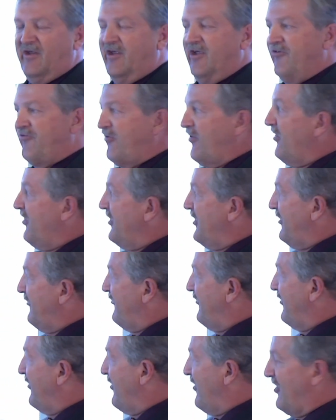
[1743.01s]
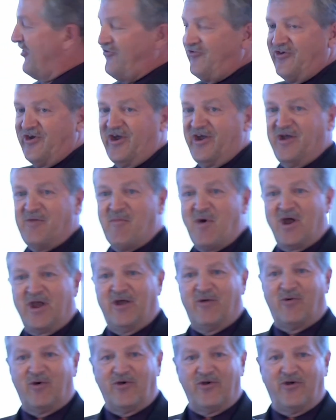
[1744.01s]
This really doesn't cost you any
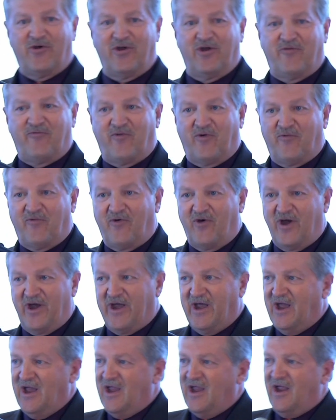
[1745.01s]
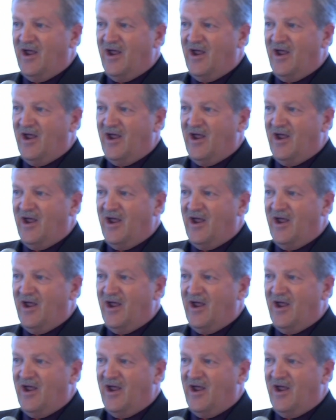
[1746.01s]
money. We're doing it for free.